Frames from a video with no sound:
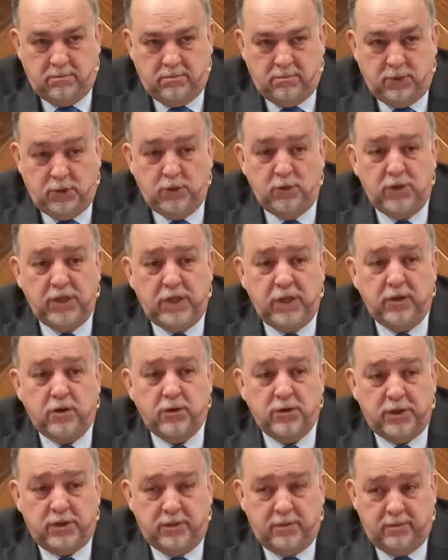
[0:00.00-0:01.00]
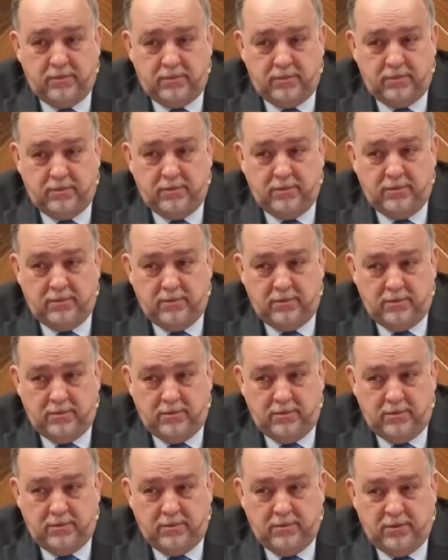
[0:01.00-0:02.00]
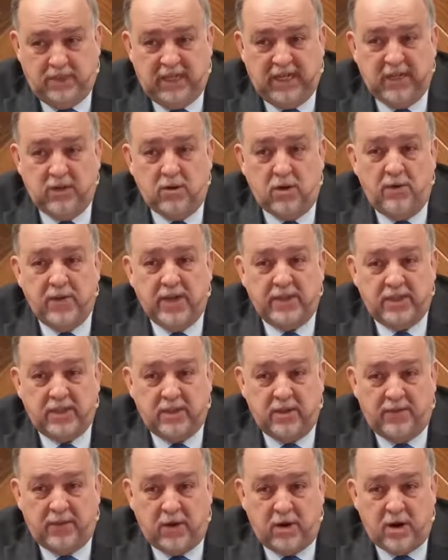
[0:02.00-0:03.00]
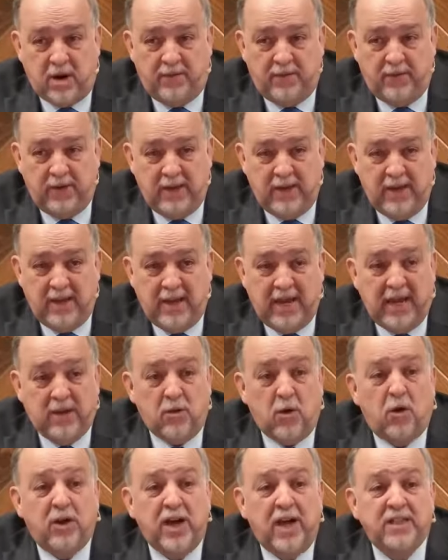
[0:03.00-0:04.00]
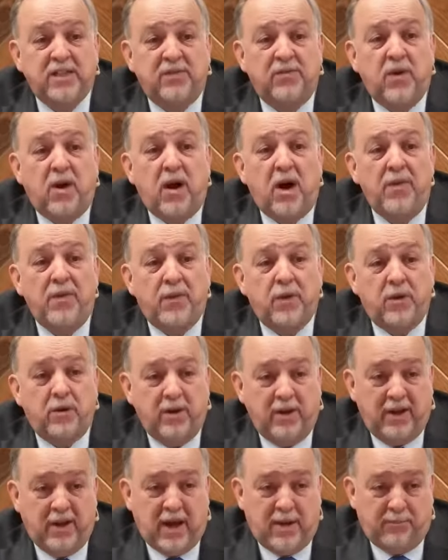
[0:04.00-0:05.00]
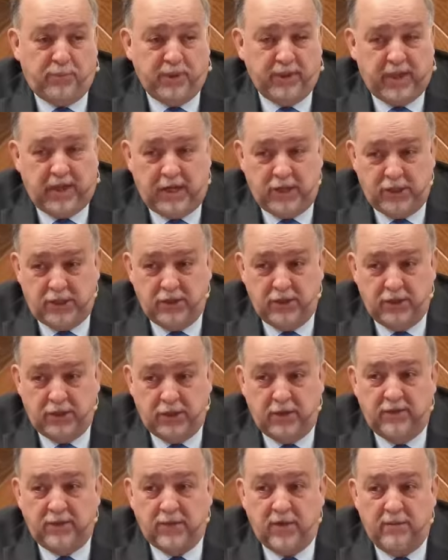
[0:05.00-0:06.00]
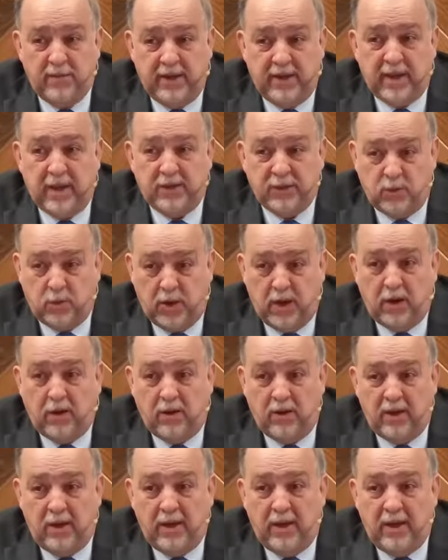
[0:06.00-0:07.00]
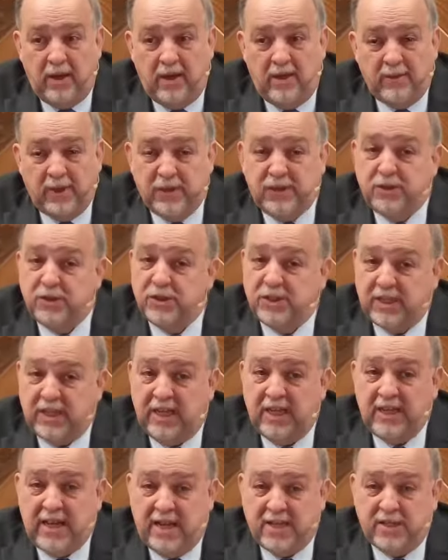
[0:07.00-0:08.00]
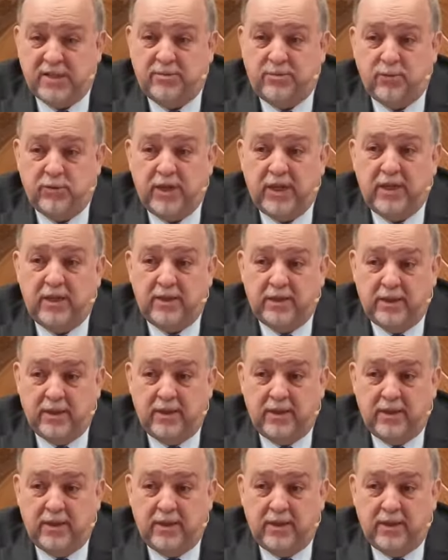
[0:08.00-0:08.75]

Two years to get all that stuff off. He had all kinds of other complications from it as well, because your skin has to breathe